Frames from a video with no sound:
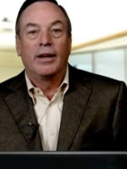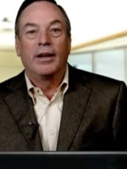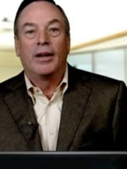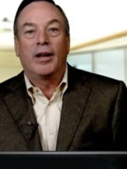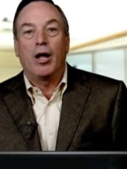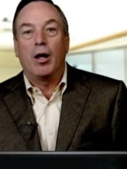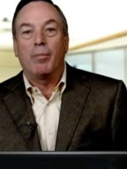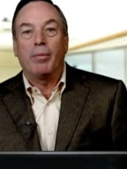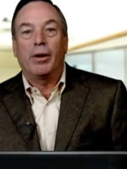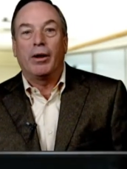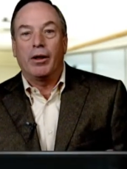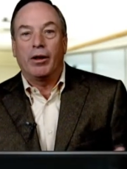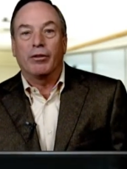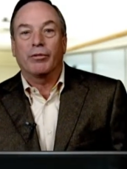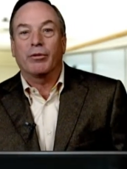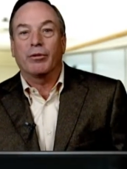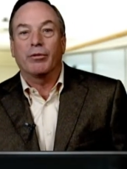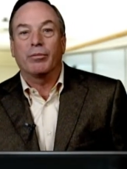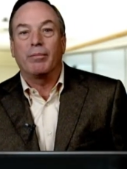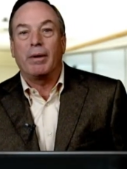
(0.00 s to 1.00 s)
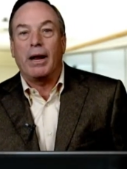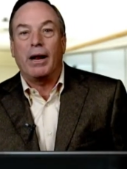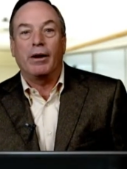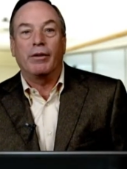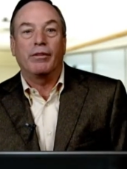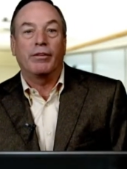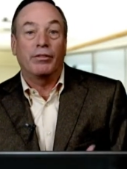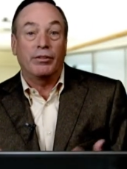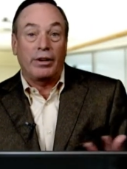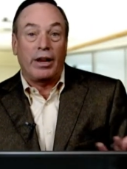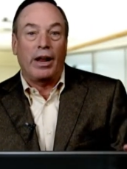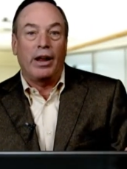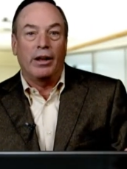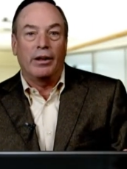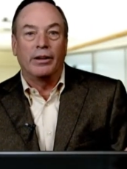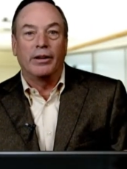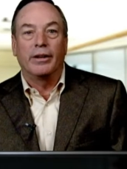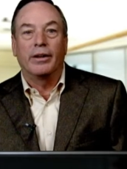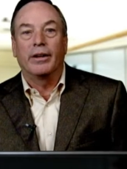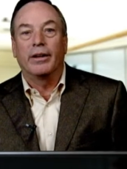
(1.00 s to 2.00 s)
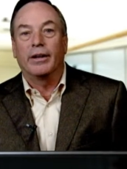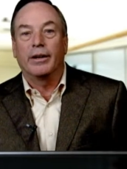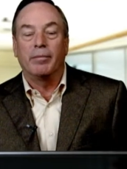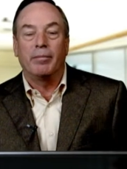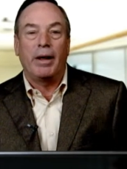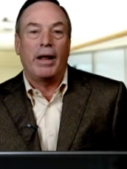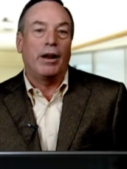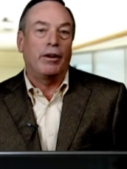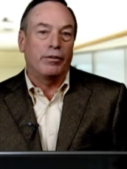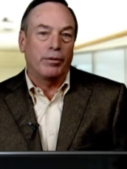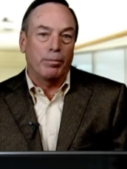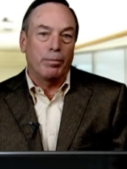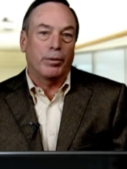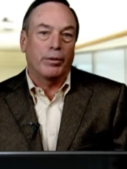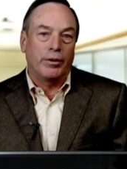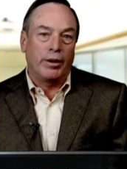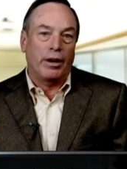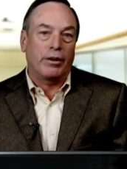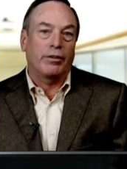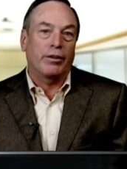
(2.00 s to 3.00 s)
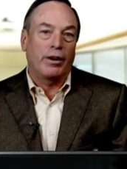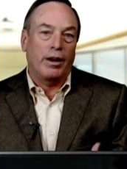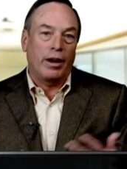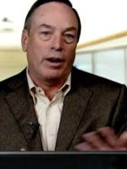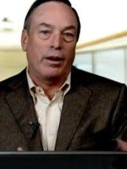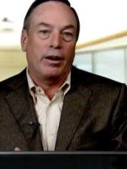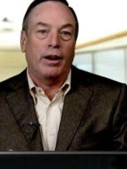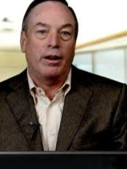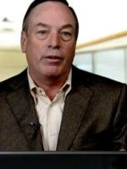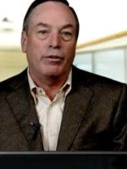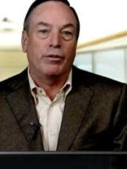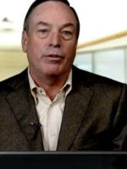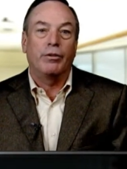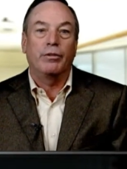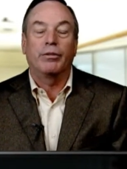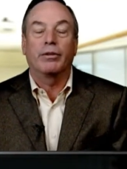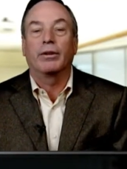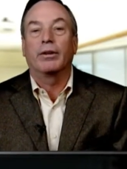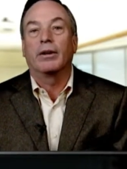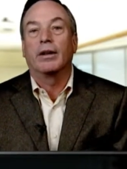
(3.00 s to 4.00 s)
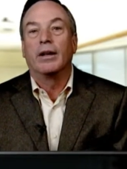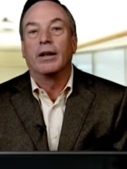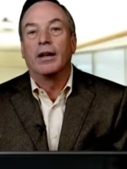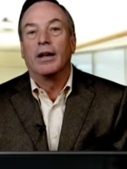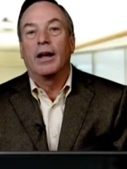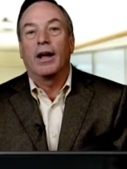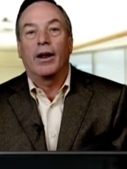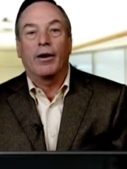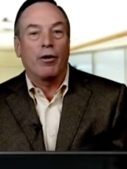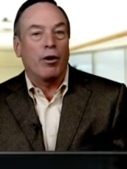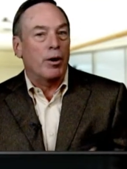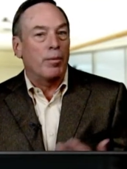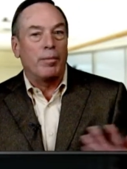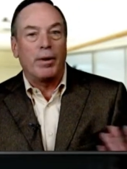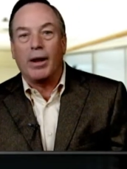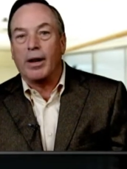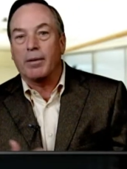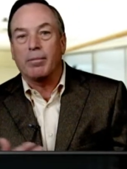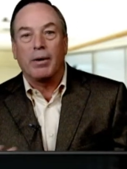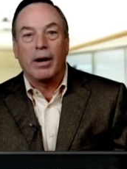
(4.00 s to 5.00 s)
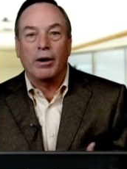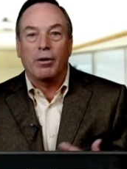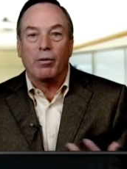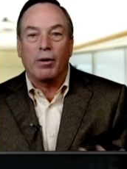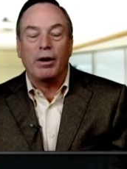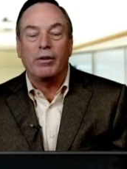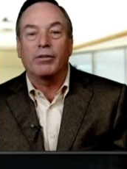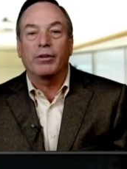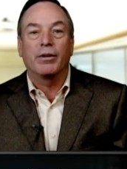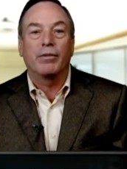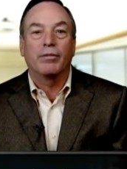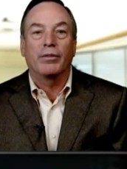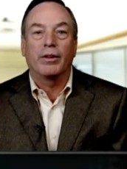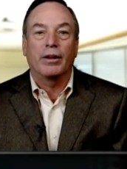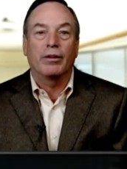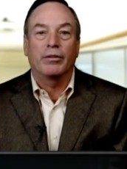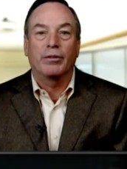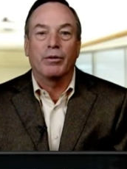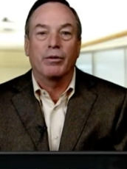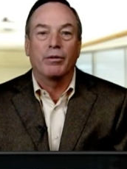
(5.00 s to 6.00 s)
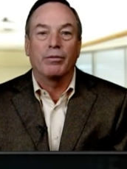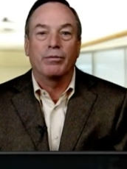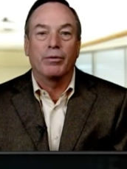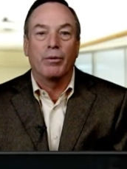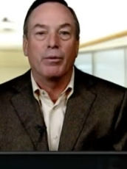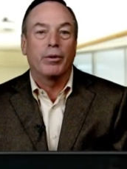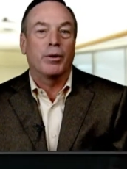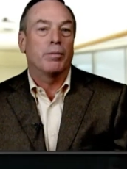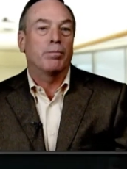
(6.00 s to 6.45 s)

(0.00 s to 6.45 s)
helping customers manage the scale and manage the protection issues and automatic migration of things going forward, and